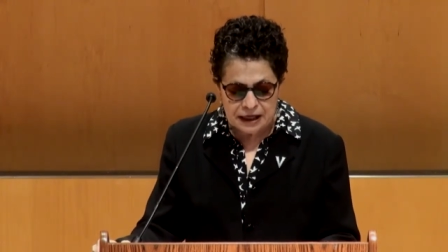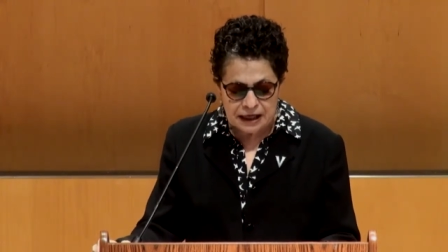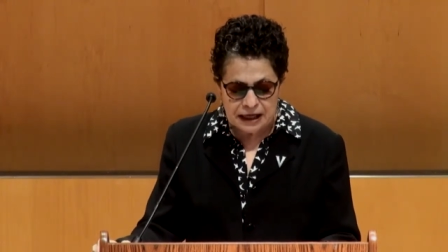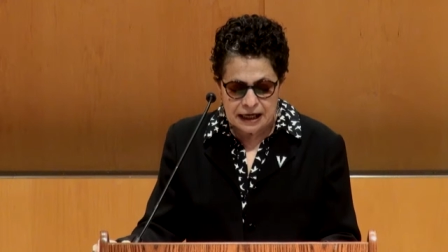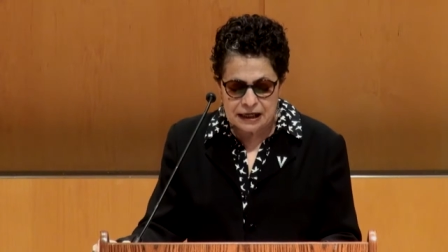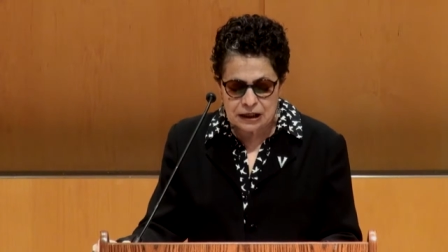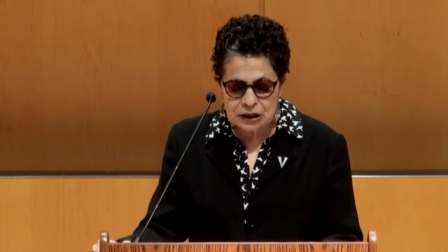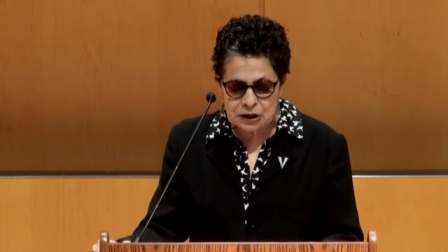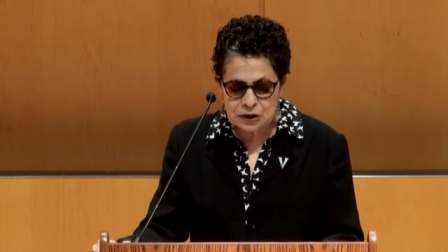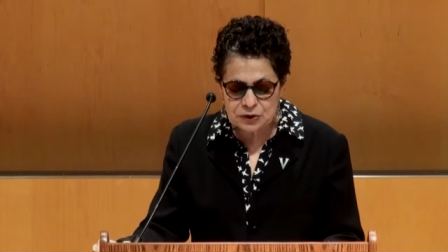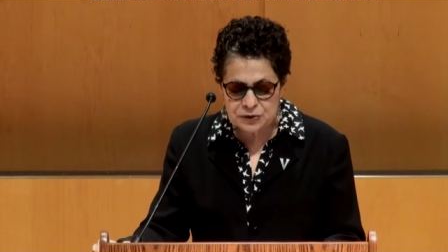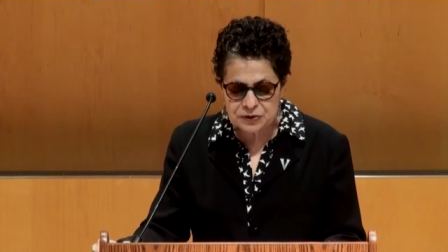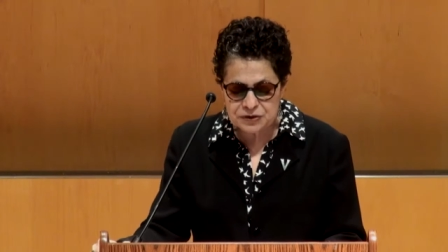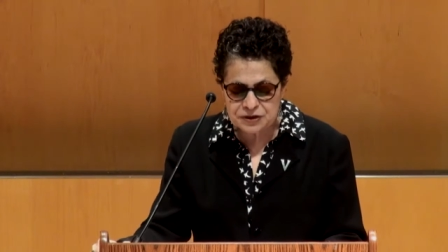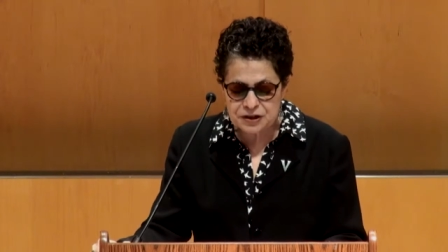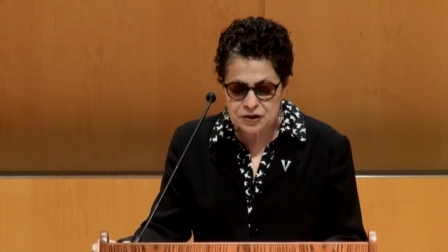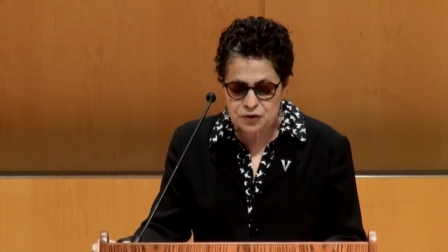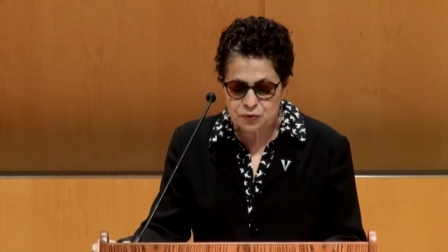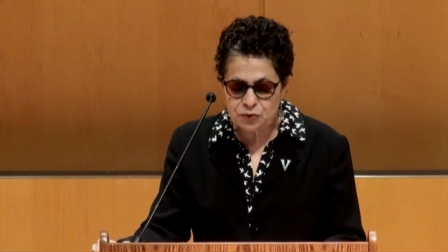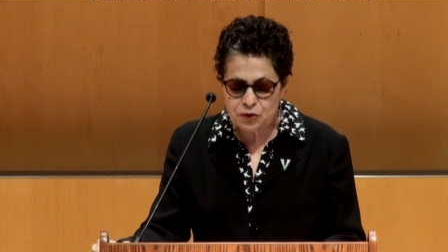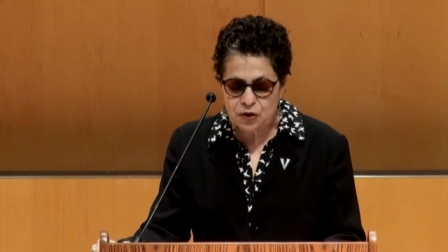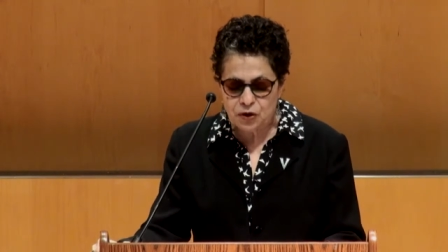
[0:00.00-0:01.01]
includes
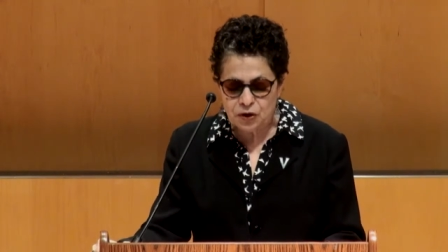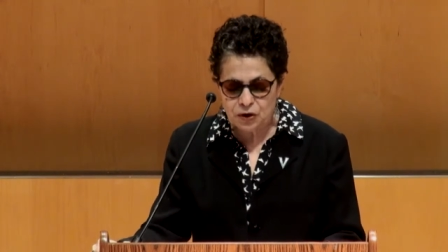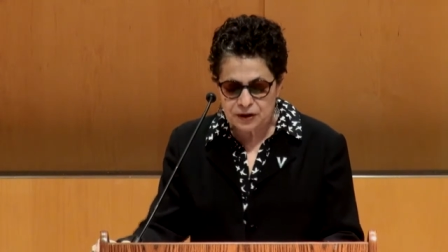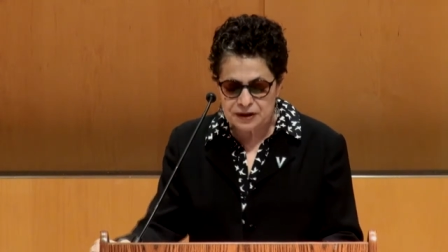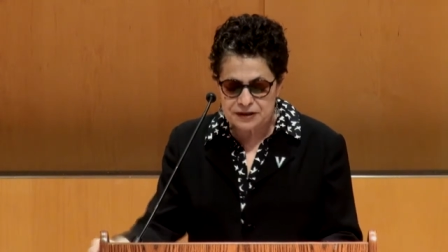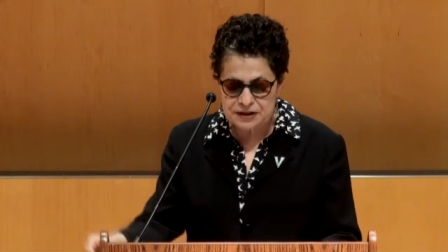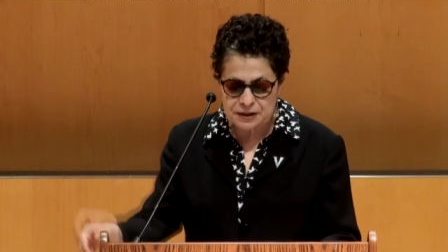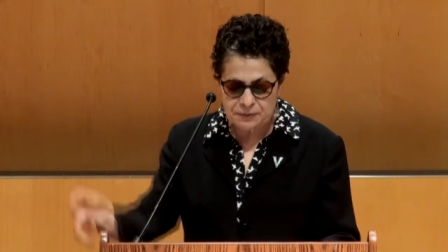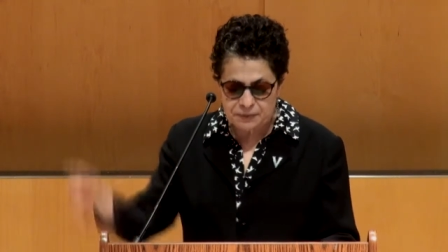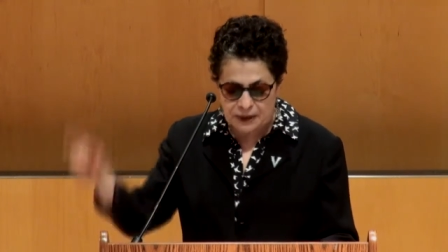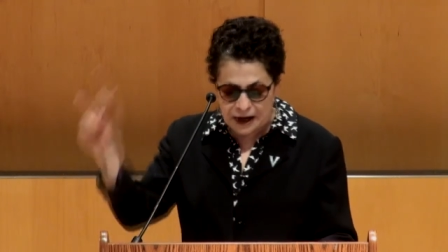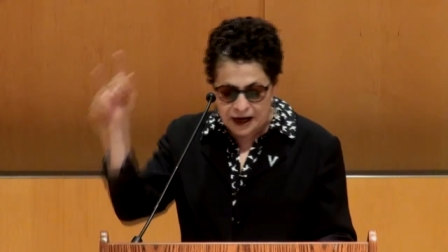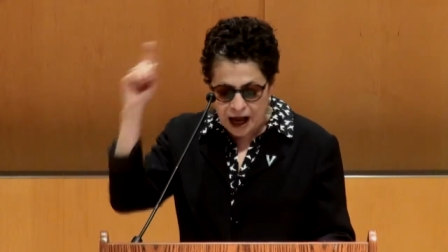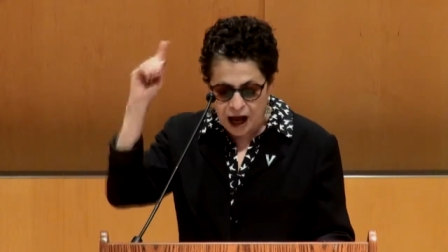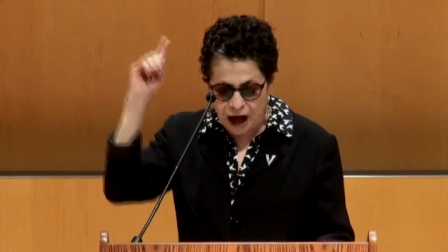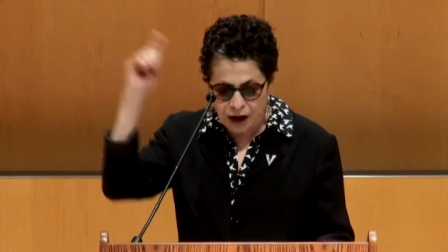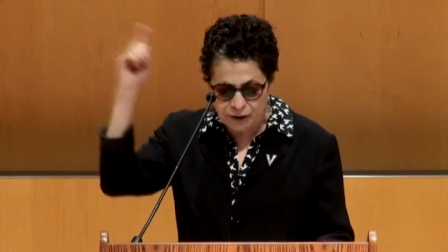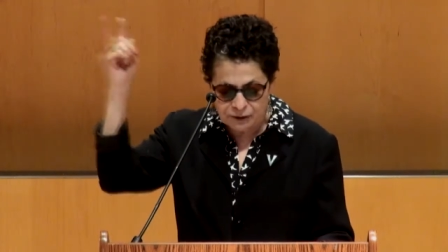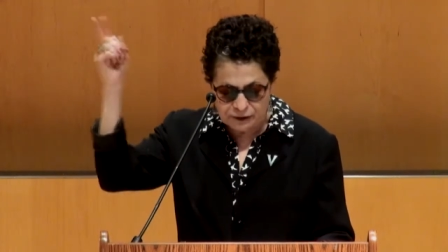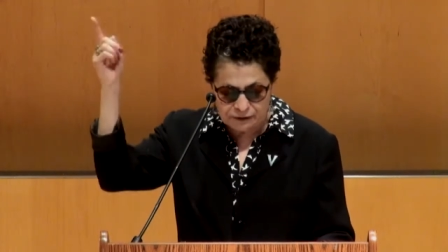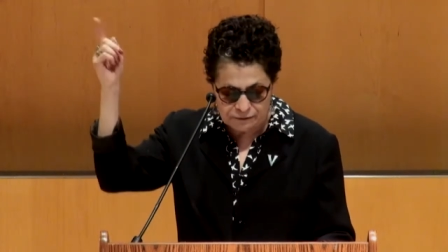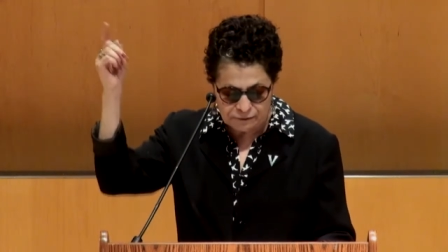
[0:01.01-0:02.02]
his role as a
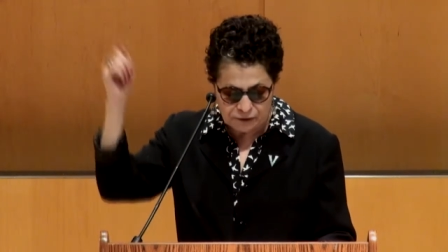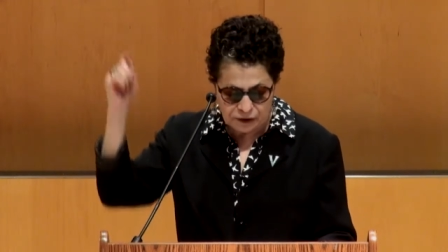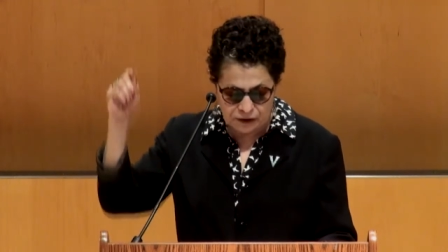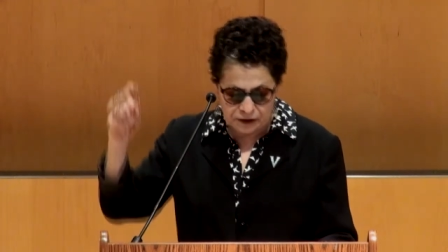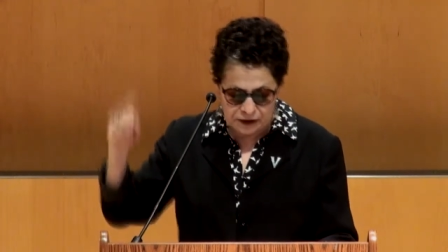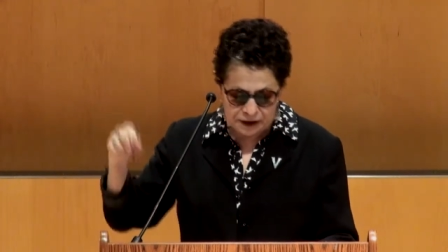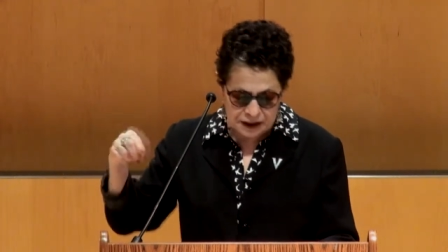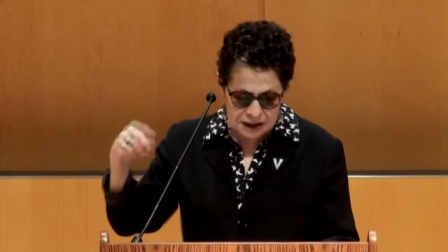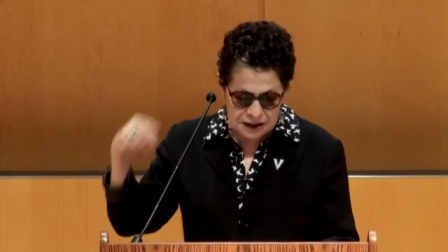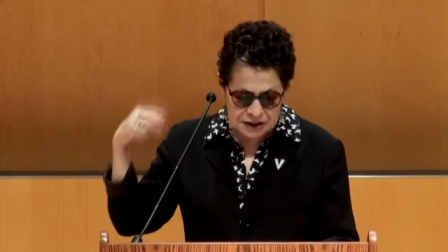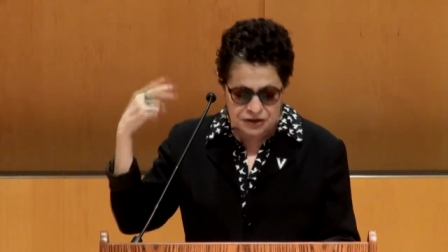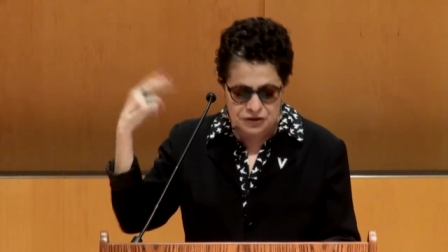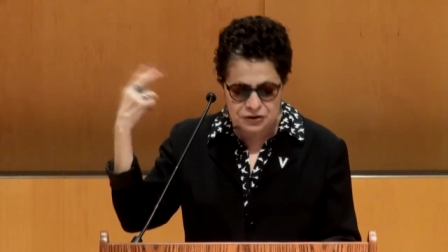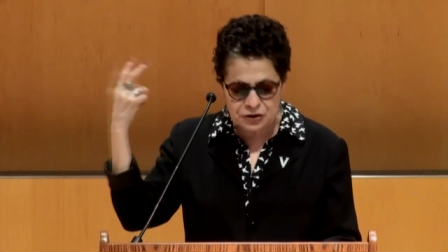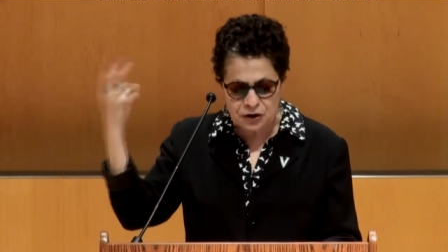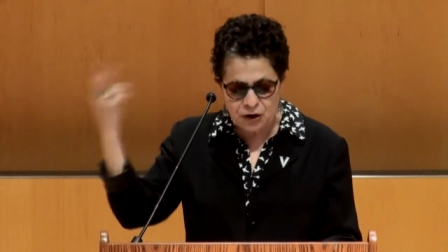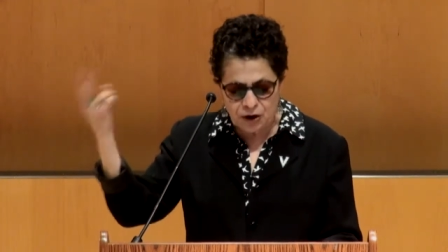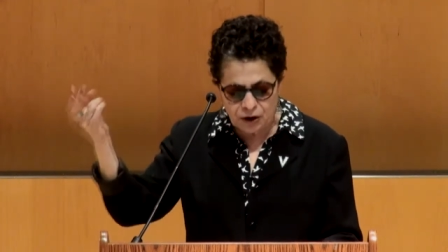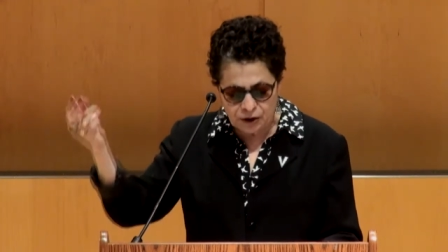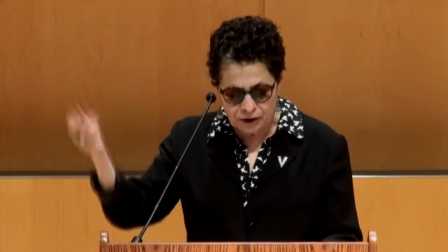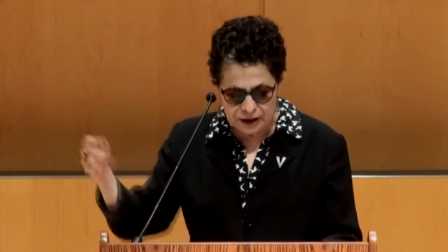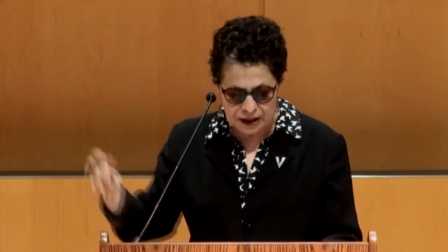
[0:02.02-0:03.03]
biographer,
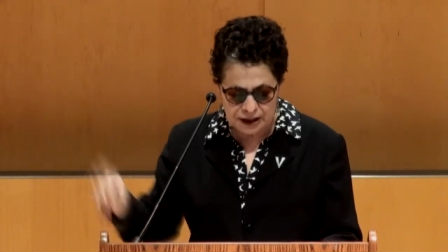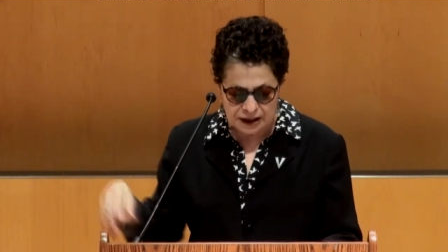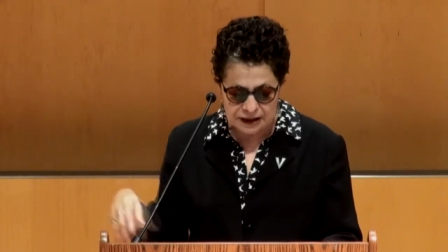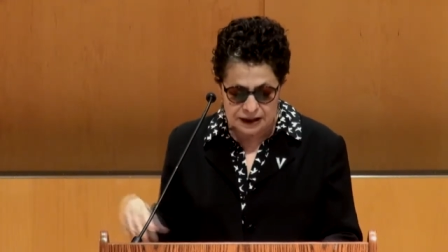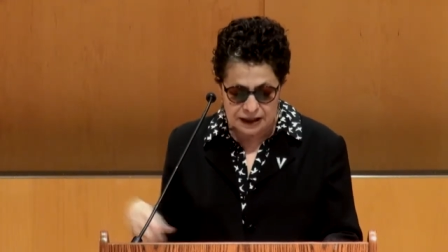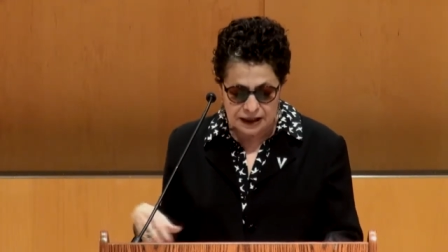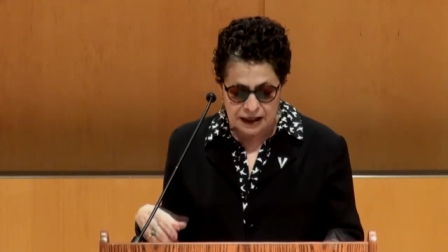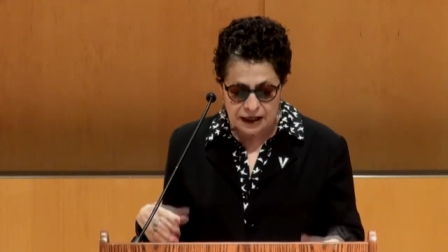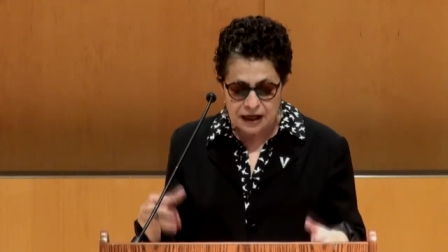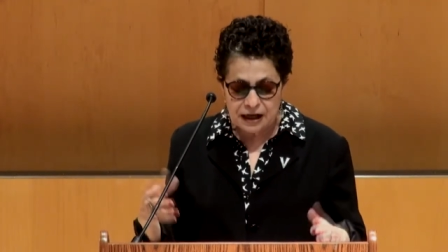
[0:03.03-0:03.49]
historian,